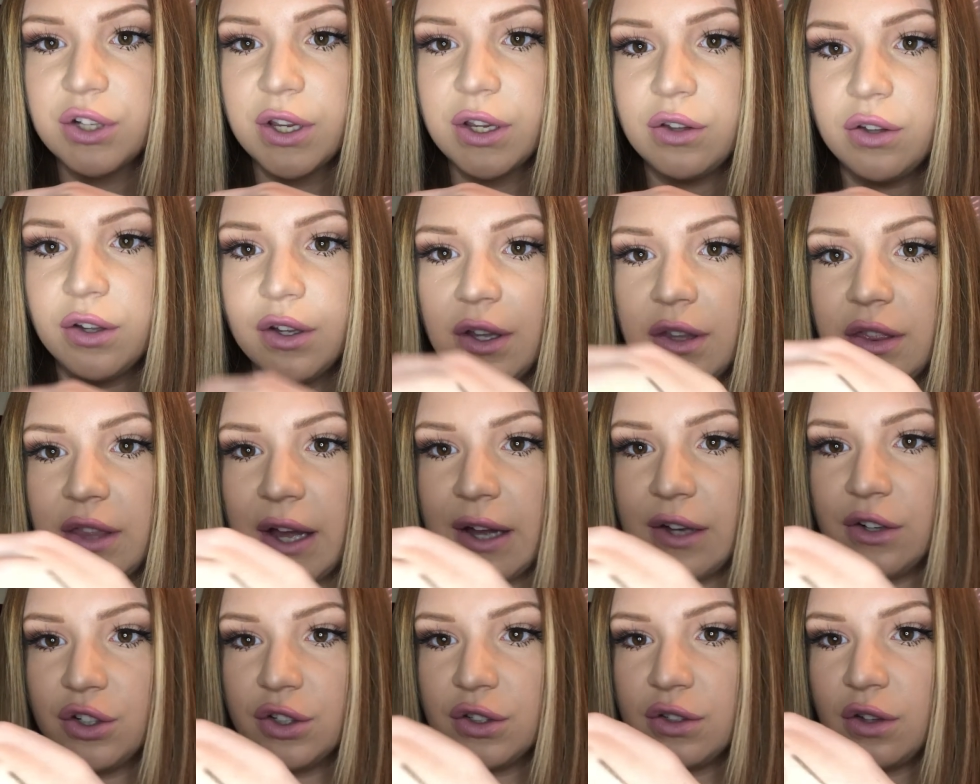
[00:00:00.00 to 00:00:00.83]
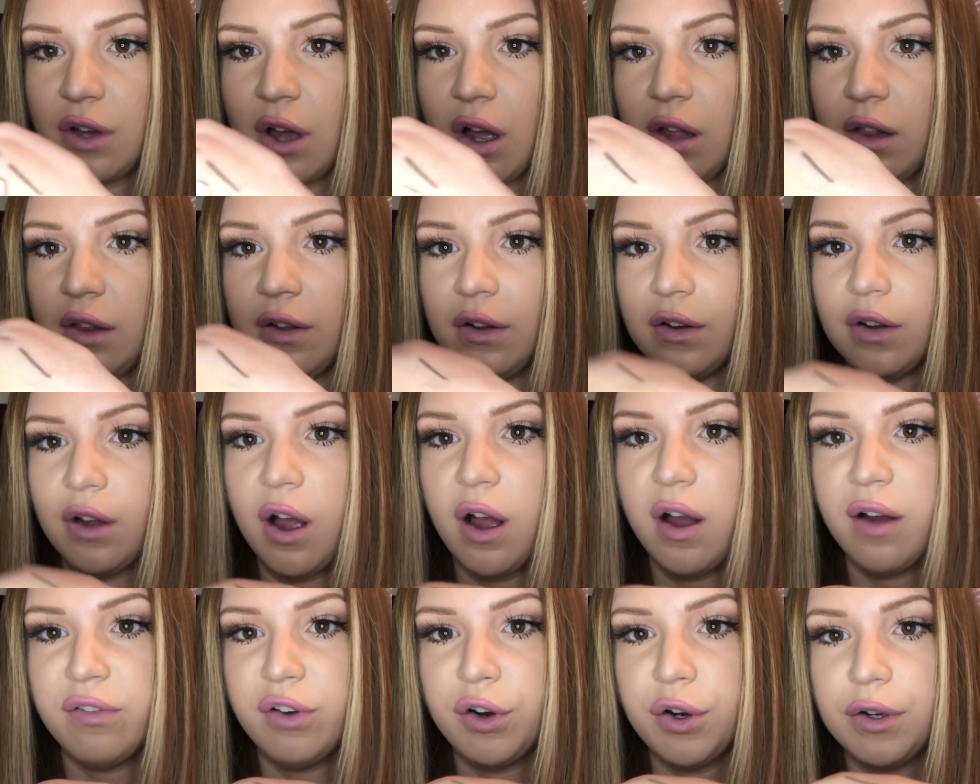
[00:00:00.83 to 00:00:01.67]
Like, look at that. Just
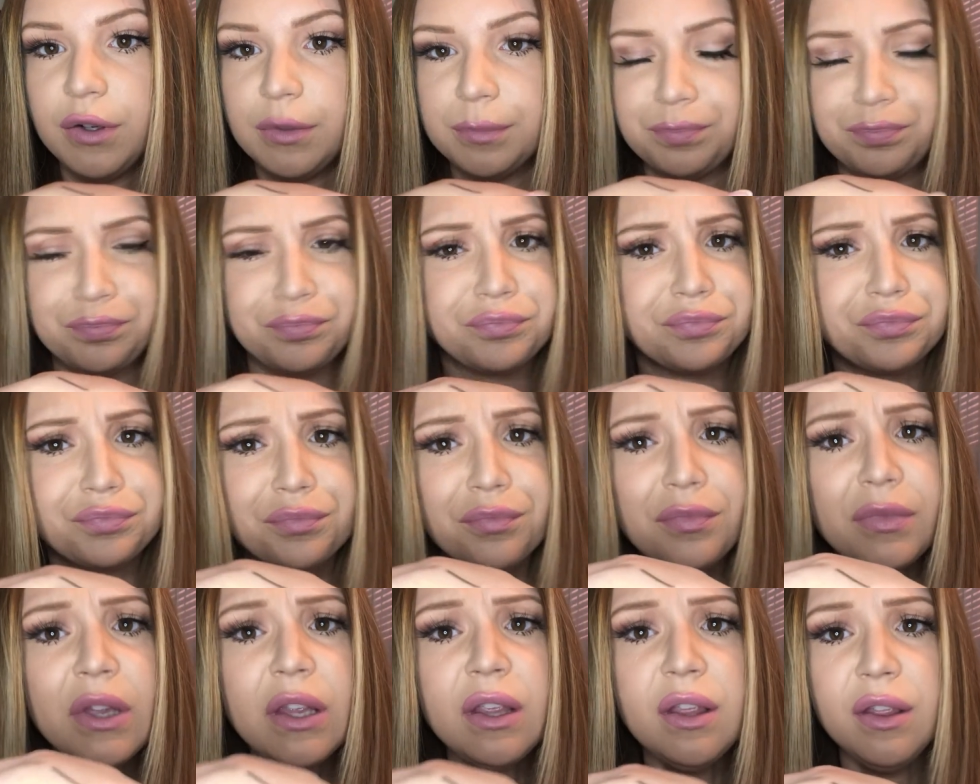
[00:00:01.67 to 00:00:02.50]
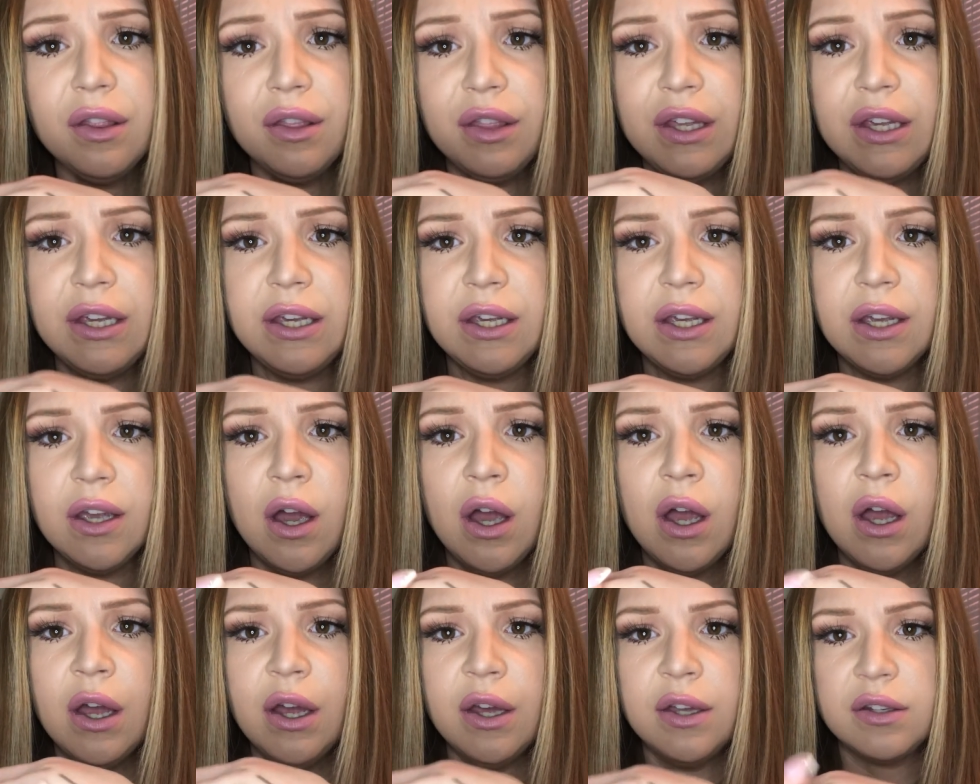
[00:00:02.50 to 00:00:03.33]
covered the
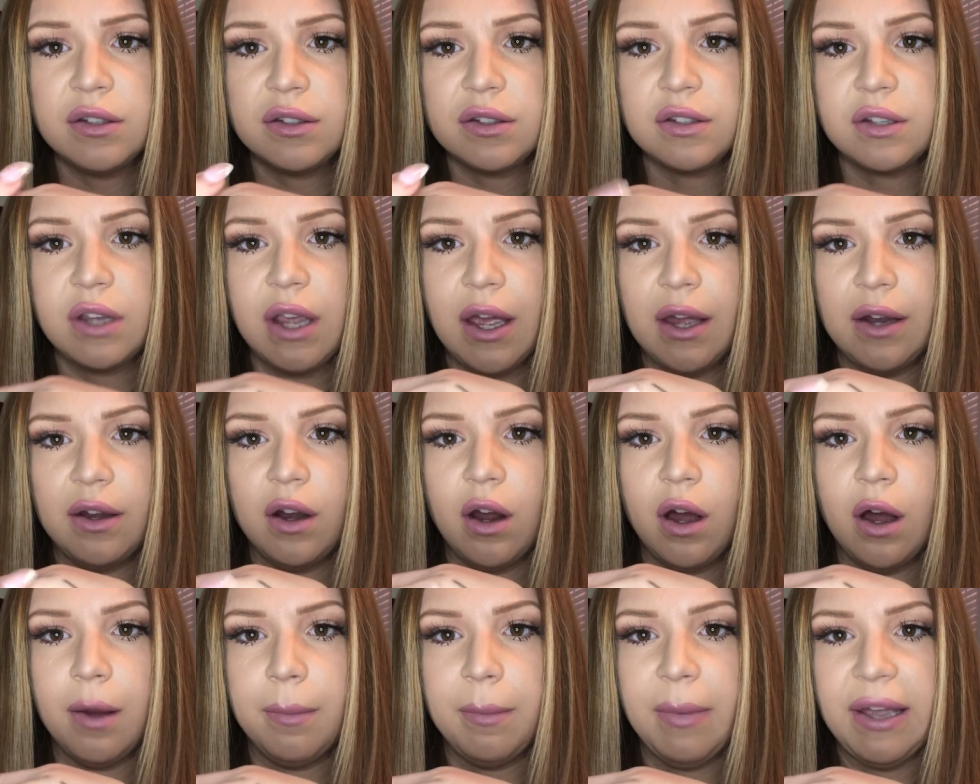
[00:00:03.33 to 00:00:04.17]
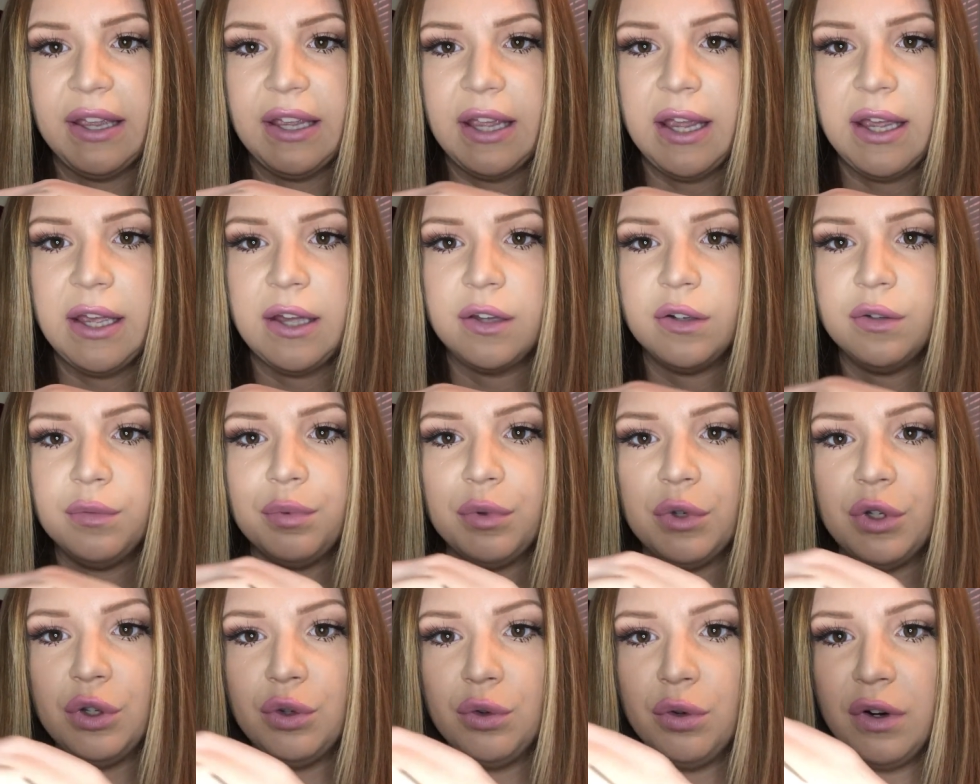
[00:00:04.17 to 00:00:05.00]
skin on my hand
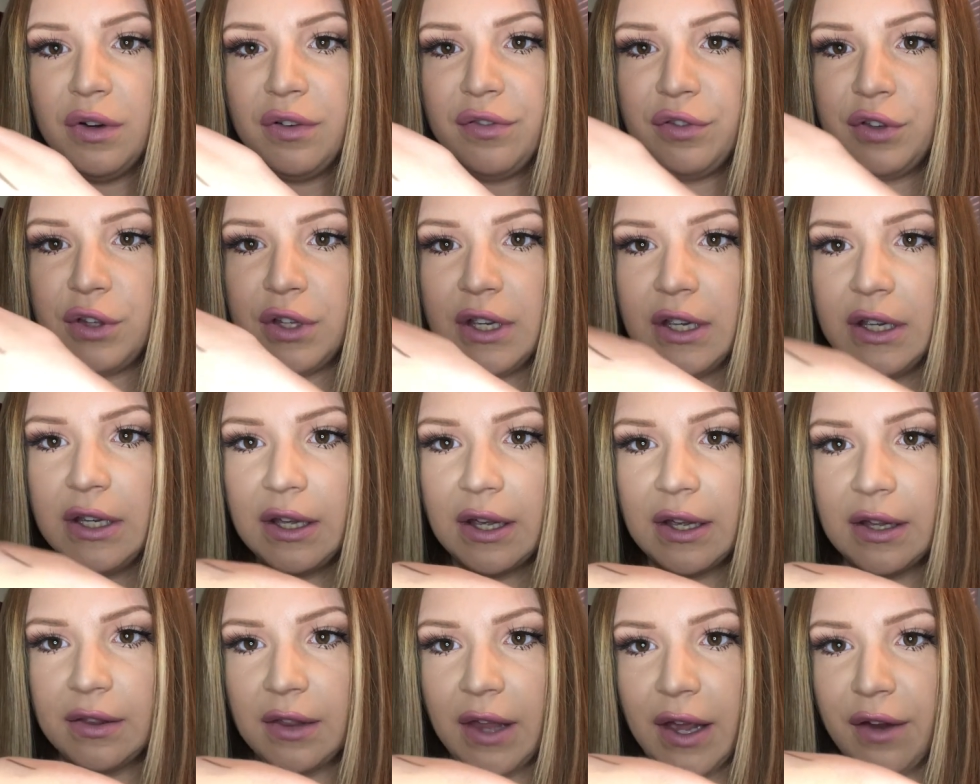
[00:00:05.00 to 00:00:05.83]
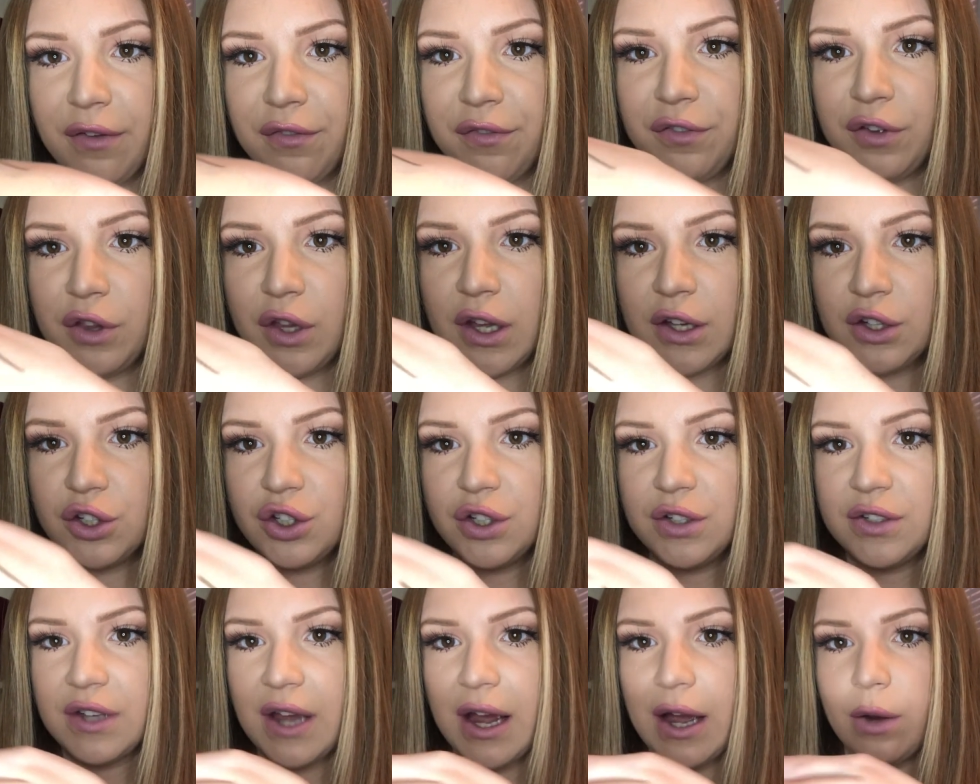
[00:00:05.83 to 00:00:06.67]
beautifully. It like
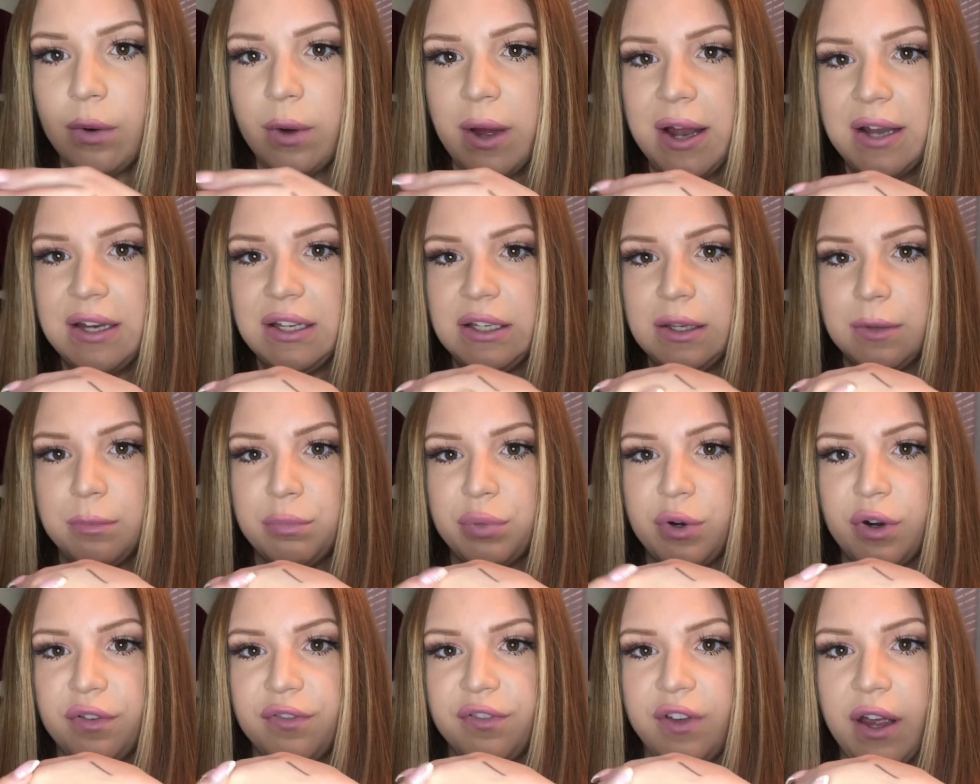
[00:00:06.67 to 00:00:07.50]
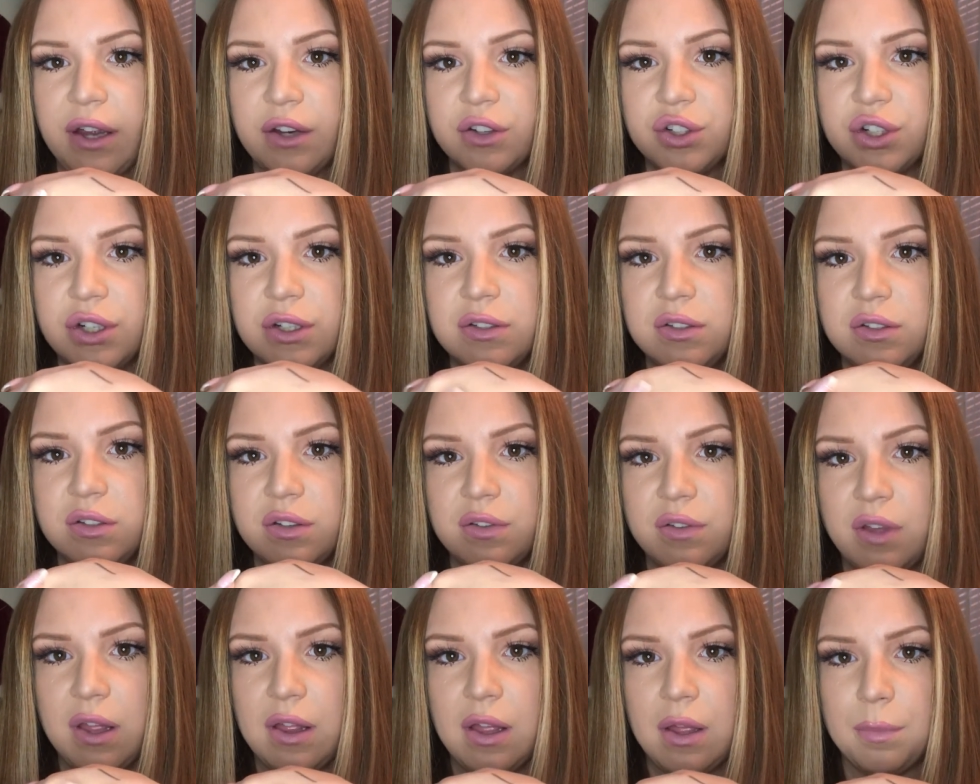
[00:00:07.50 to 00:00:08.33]
flushes out any imperfections.
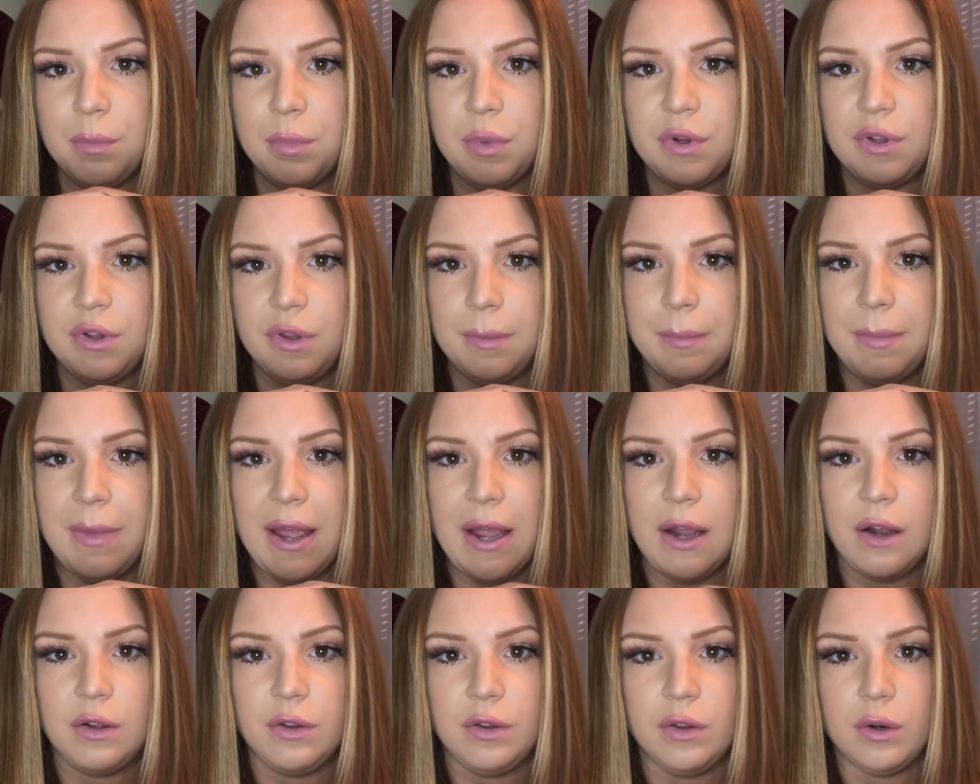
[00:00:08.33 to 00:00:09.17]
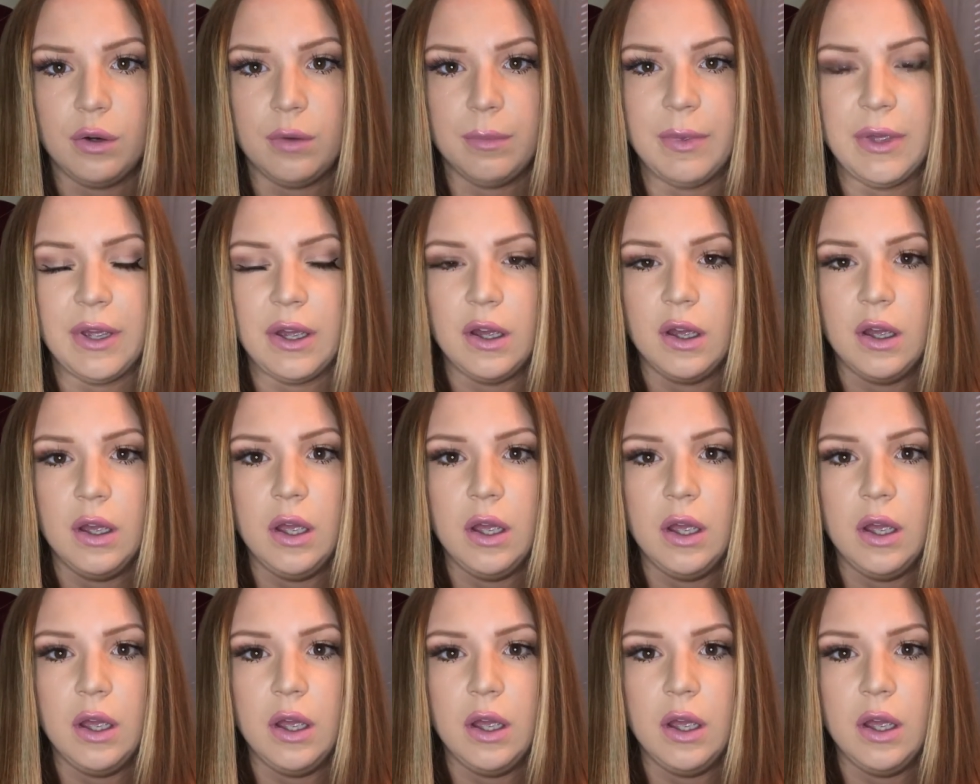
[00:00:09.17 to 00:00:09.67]
I'll pull it back a little bit.